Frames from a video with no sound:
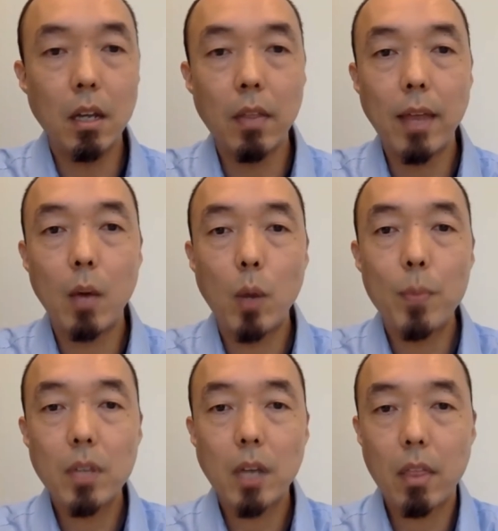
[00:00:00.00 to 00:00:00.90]
on that
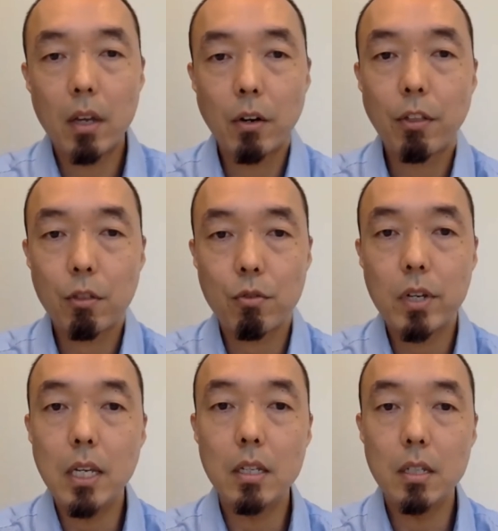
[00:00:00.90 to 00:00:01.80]
website there are
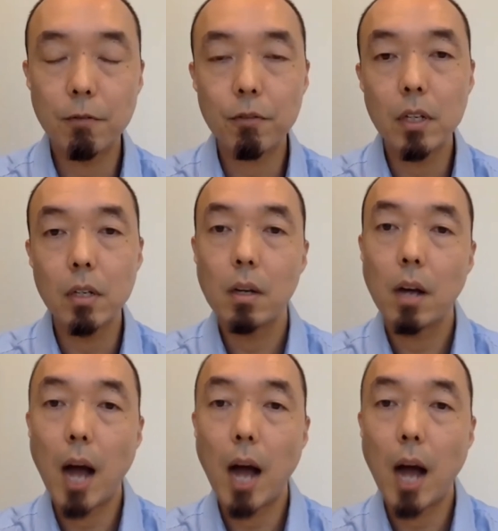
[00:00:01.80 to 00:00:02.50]
3 different